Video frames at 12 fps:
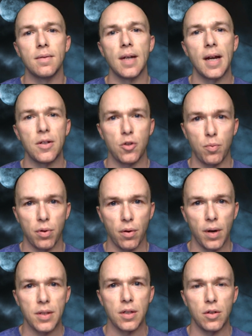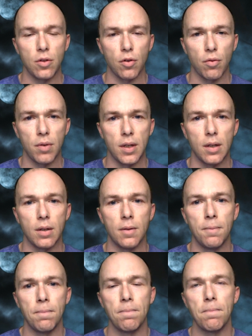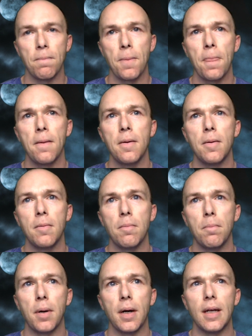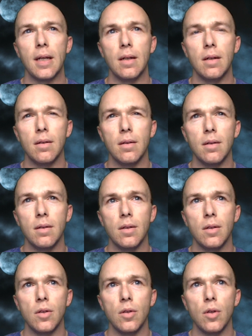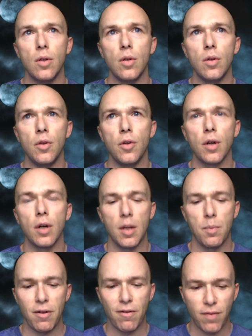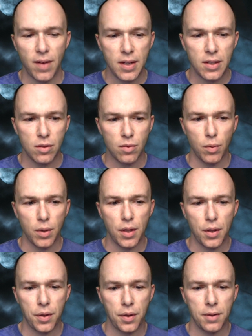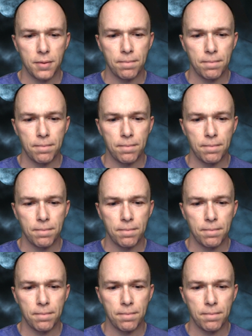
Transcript: as you progress in your career, but you're going to be faced with,